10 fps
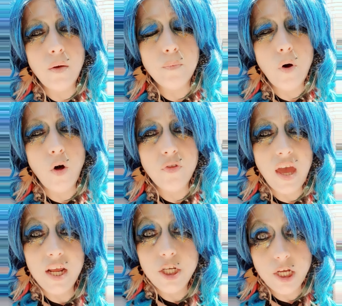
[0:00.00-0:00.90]
all the
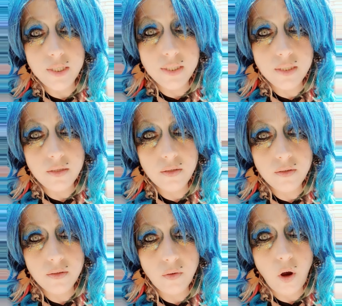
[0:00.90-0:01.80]
energies,
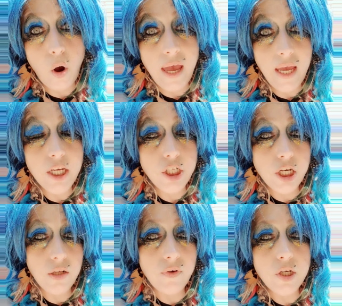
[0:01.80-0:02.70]
each
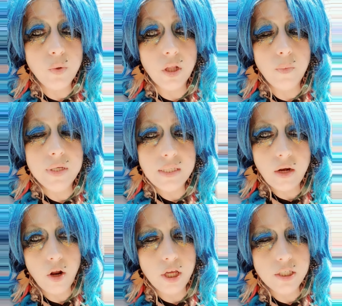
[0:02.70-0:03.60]
individual will be sent
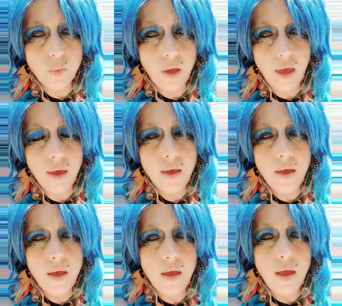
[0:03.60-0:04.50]
on its way
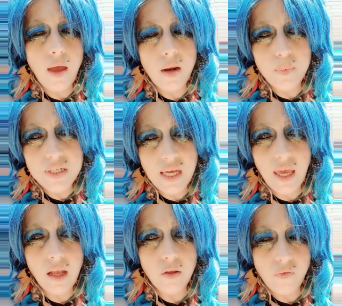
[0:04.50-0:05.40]
in a
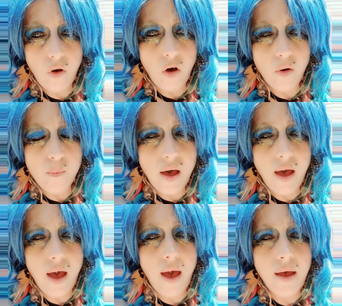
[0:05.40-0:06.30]
particular form,
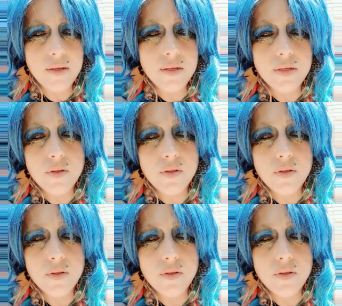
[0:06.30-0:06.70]
and